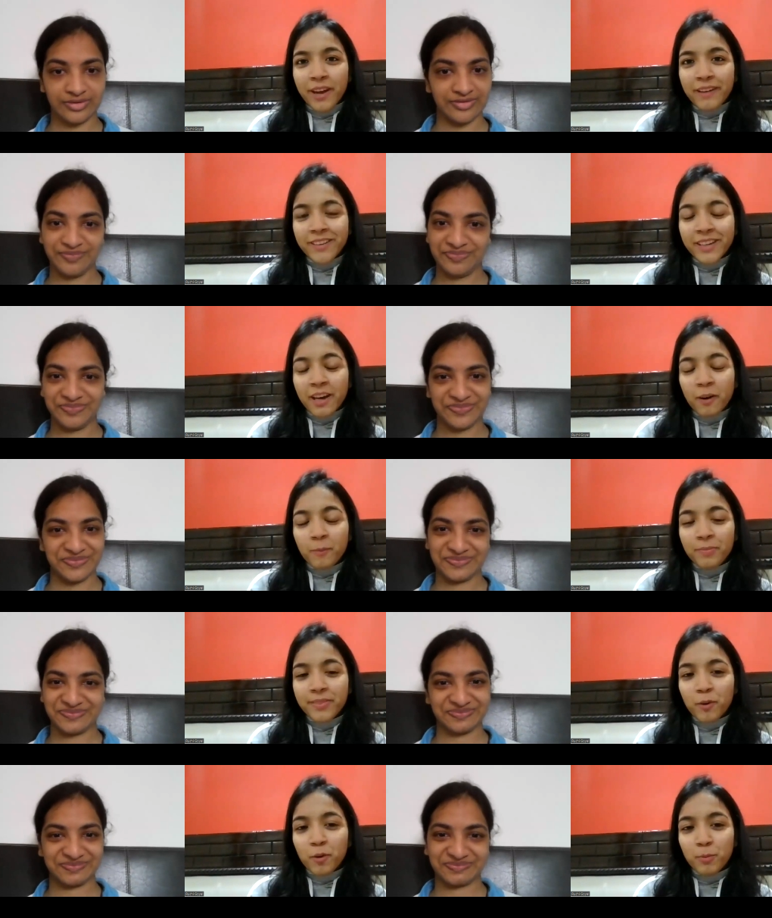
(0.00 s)
Speaker 1: farewell
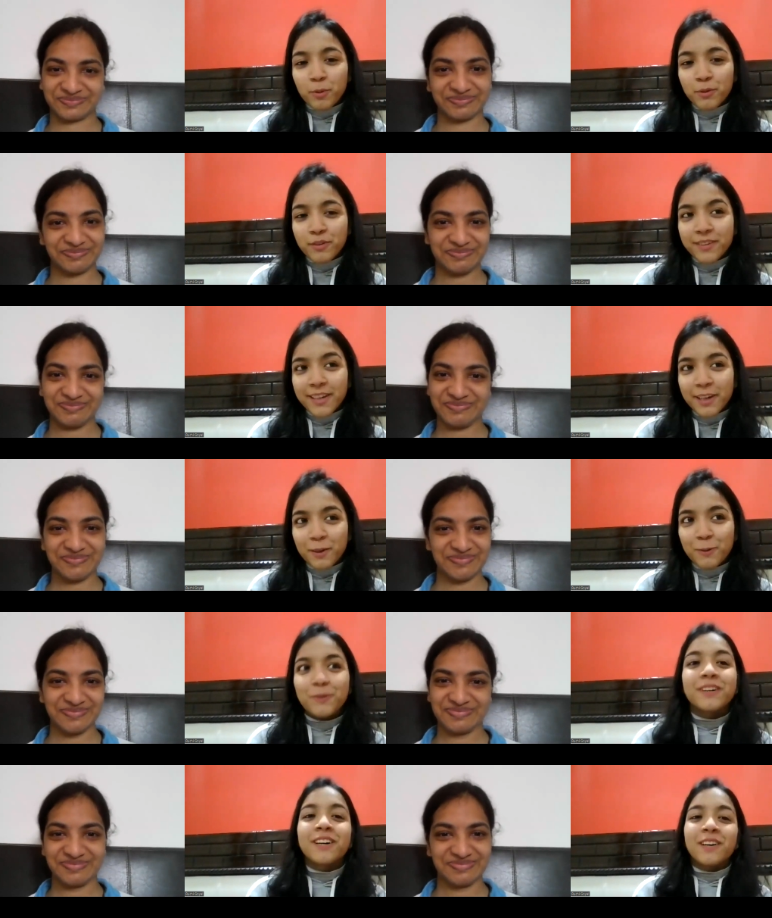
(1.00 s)
now. Hope to see
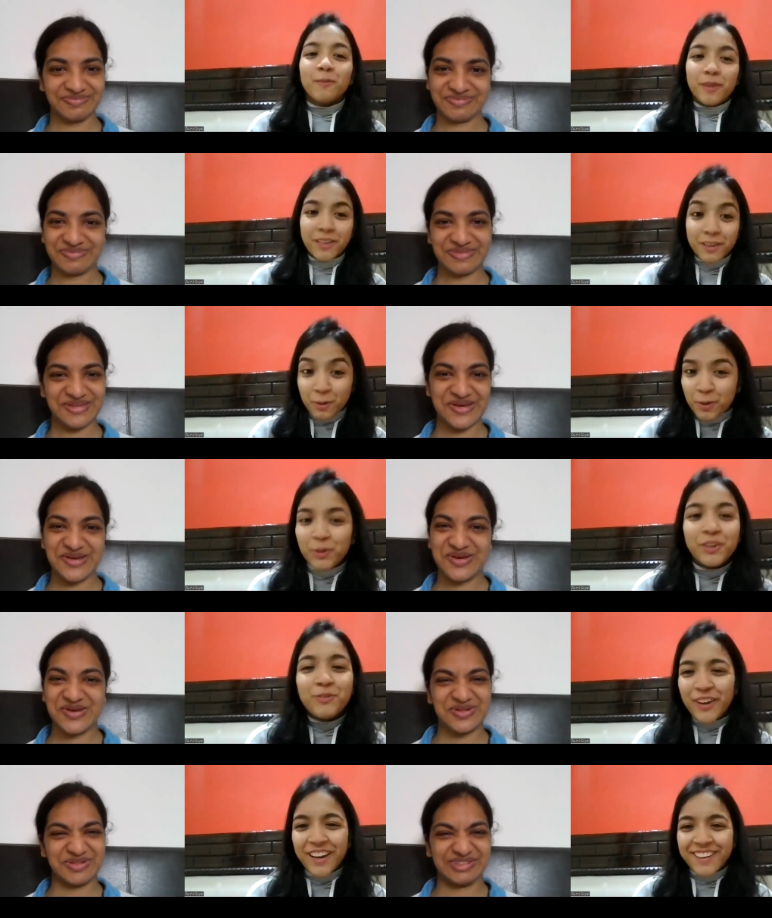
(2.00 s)
you with
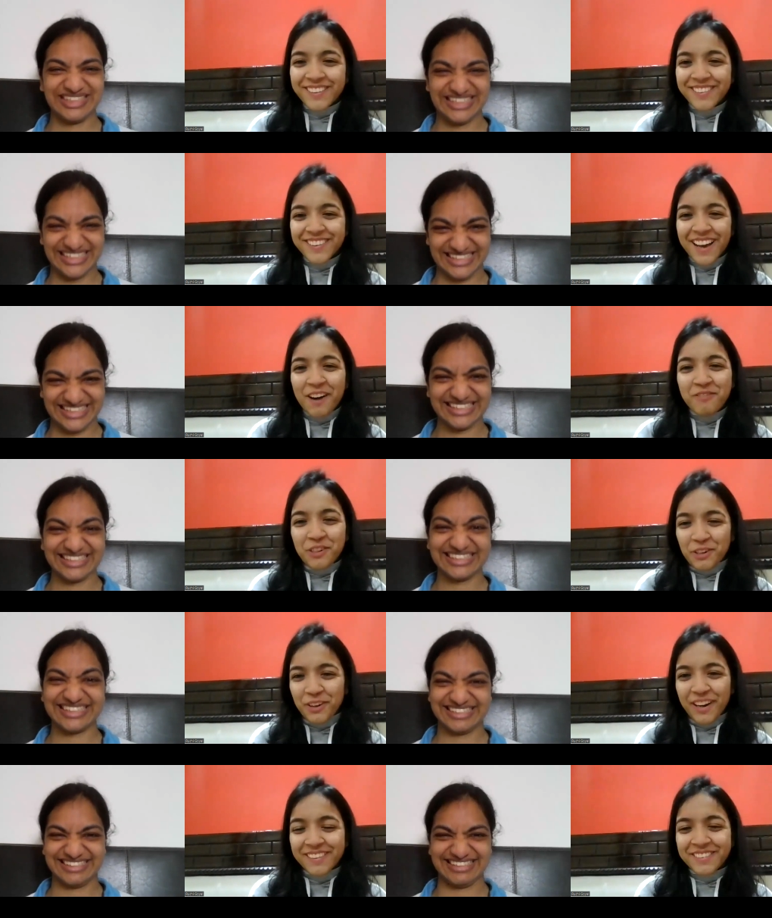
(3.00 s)
good face after
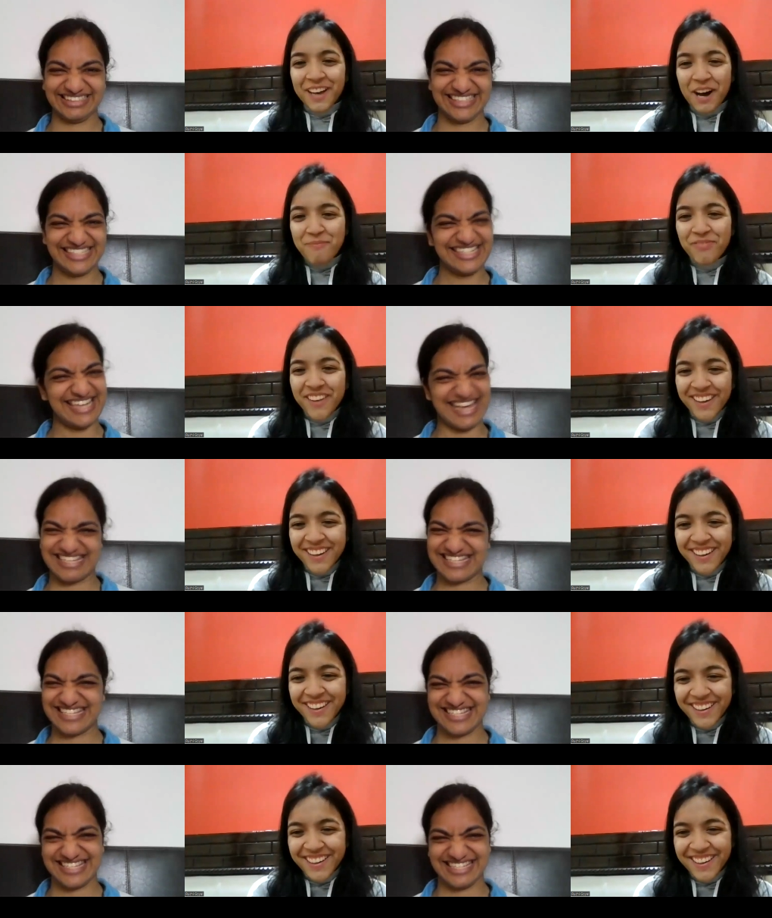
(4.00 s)
your exam.
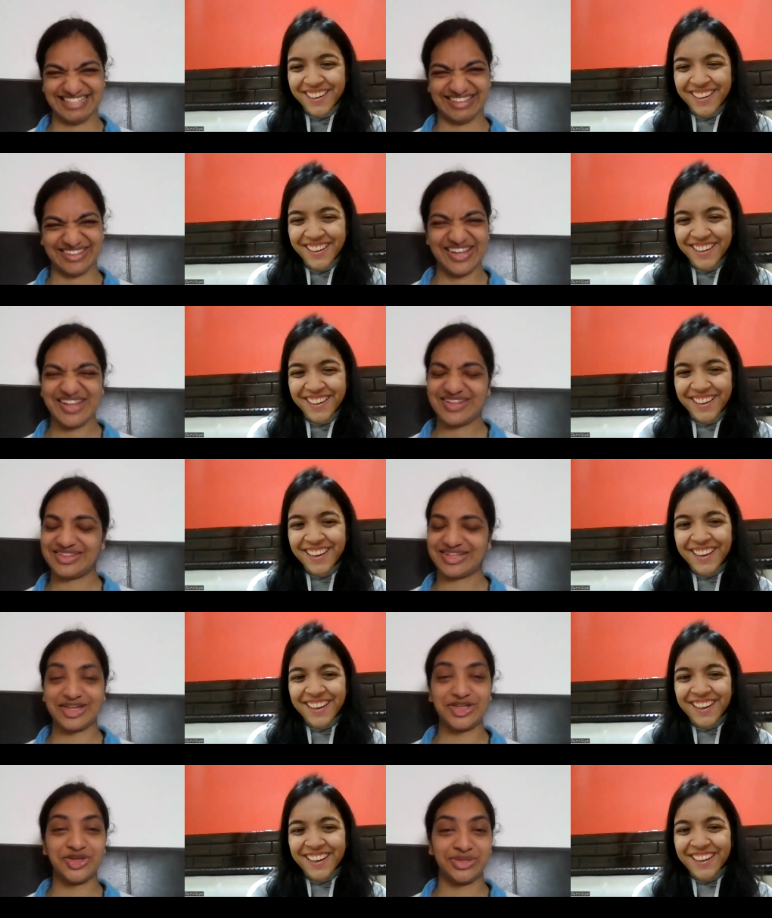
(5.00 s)
Yes.
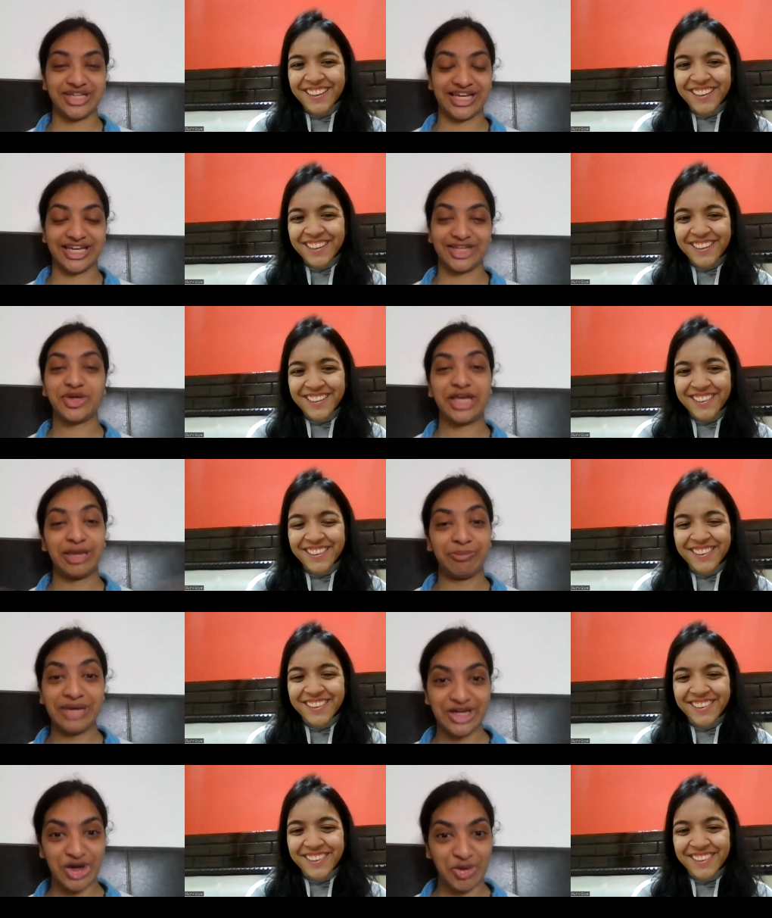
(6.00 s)
Speaker 2: Thank you. Thank you.
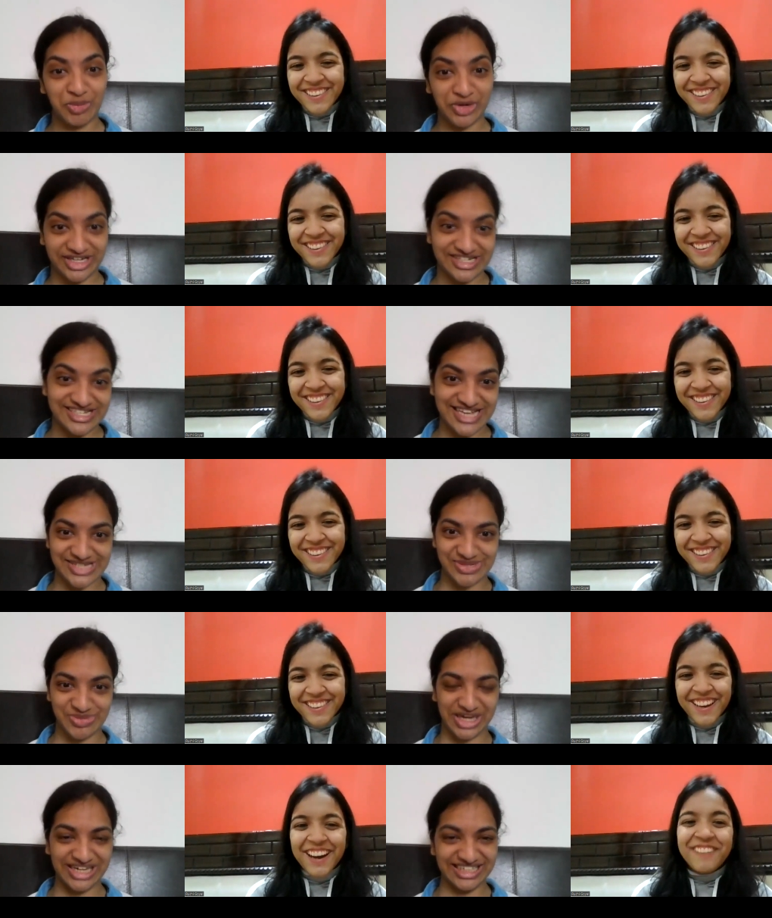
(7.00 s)
Keep me in your prayers
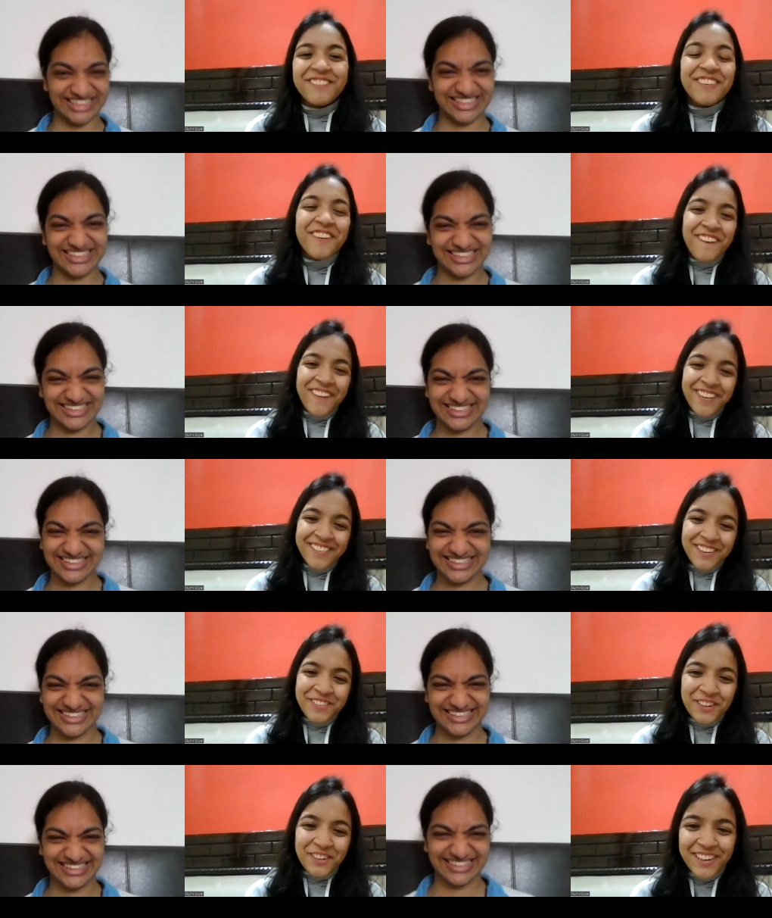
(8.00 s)
as well. Of
Speaker 1: course.
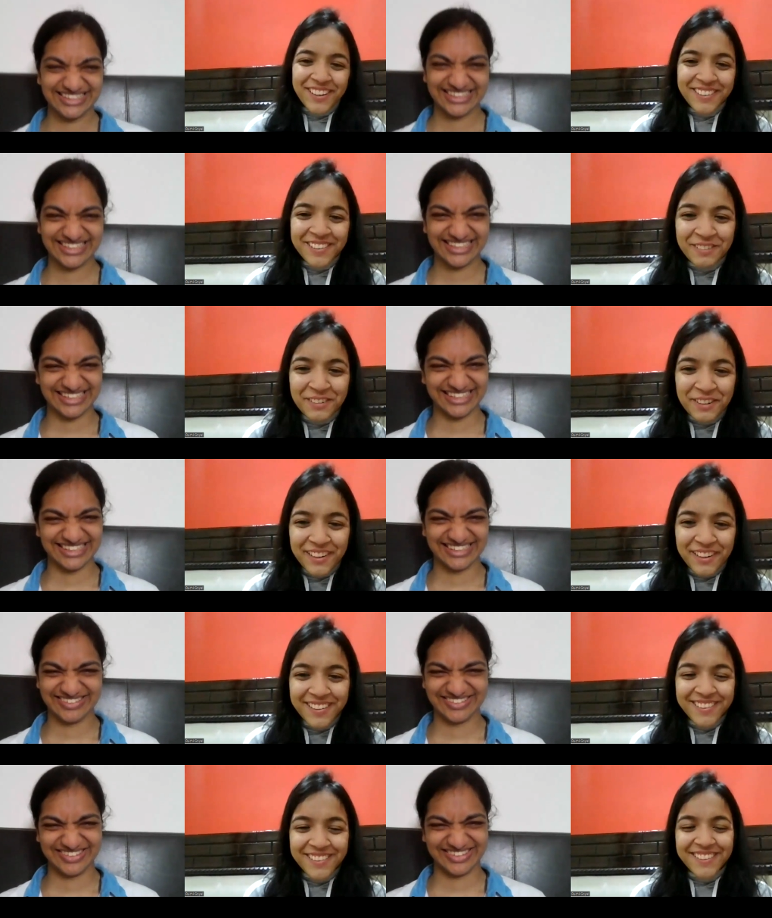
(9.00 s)
Of course. Of
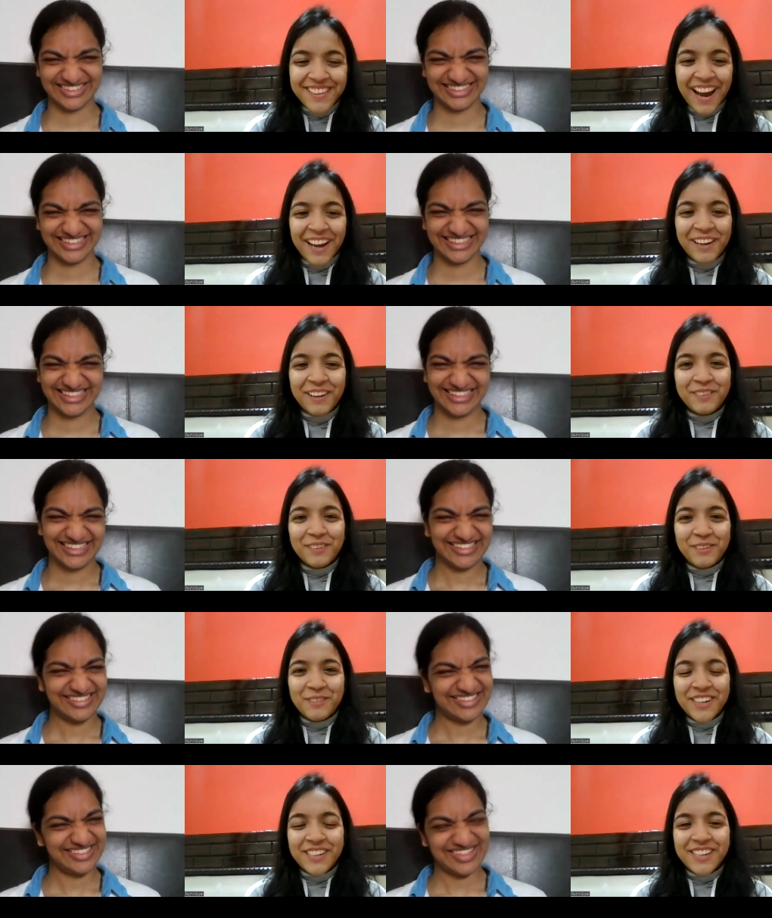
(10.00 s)
course. Thank you
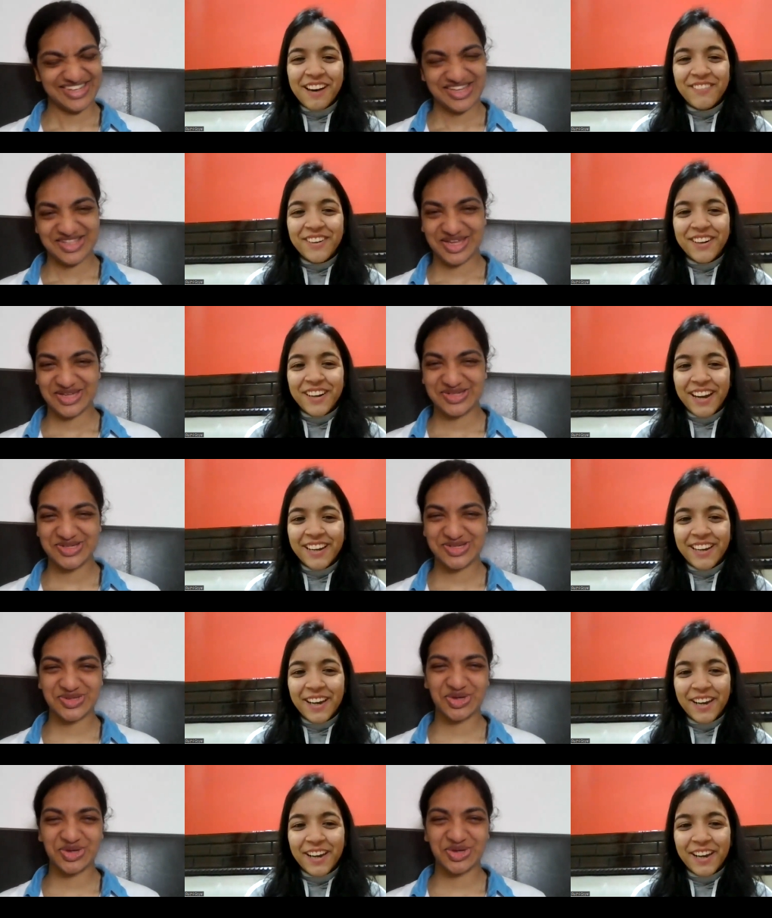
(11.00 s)
so much. Have a great thank